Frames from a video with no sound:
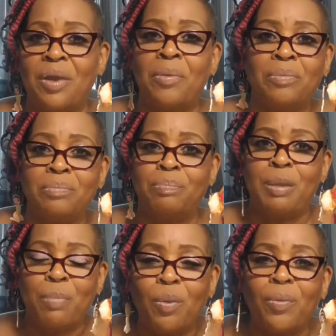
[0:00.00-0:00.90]
gonna
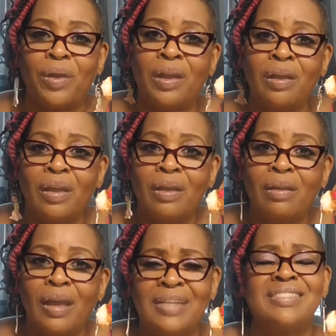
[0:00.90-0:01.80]
be bored
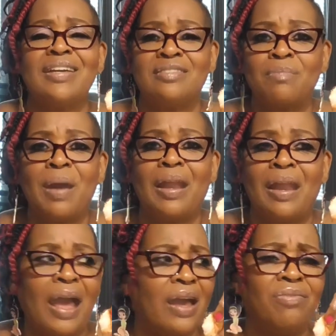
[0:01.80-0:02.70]
and take
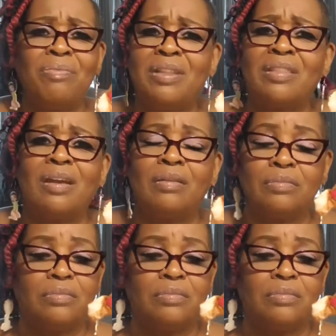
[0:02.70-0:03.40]
somebody's life. What the?